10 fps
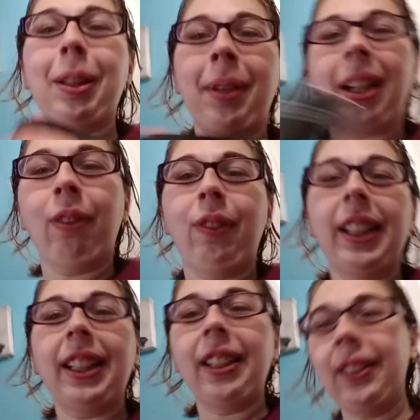of My Life
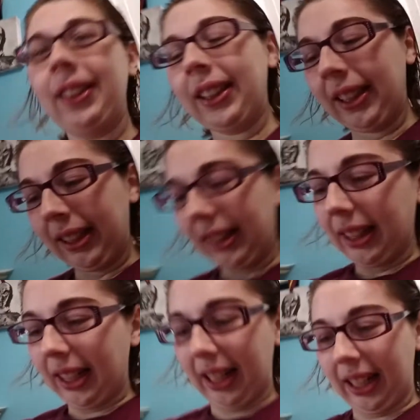video,
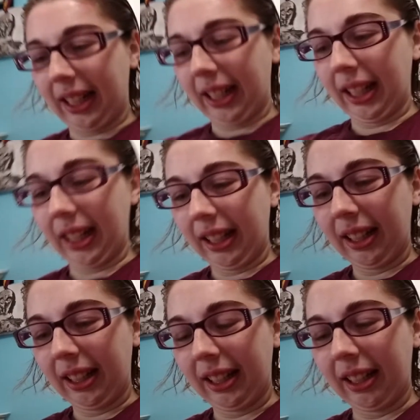and,
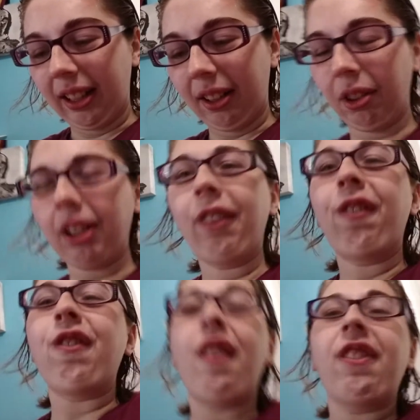there's only
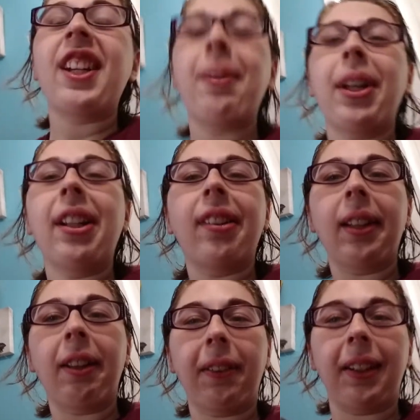15 minutes
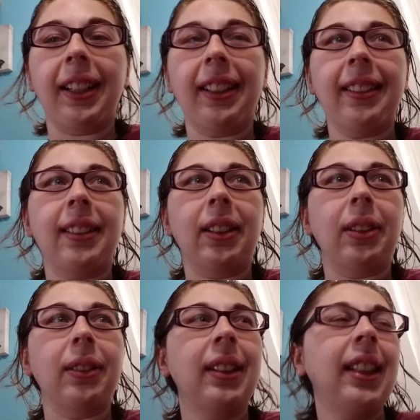left on it,
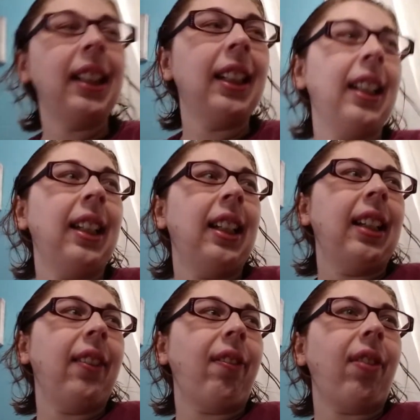so
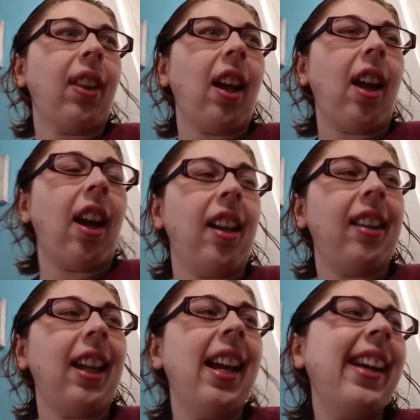I
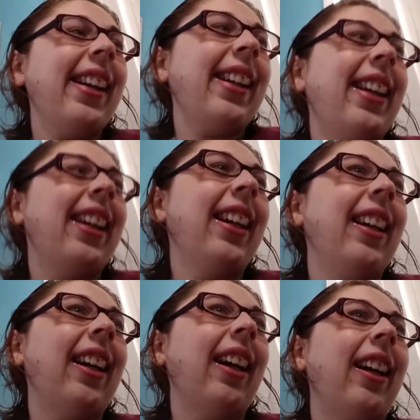think,
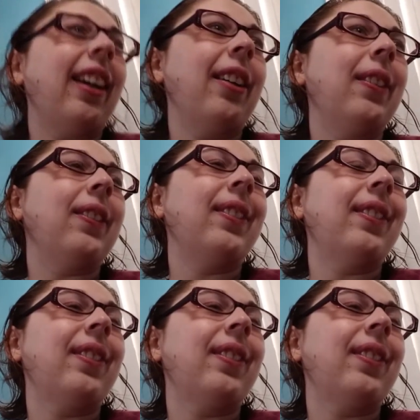the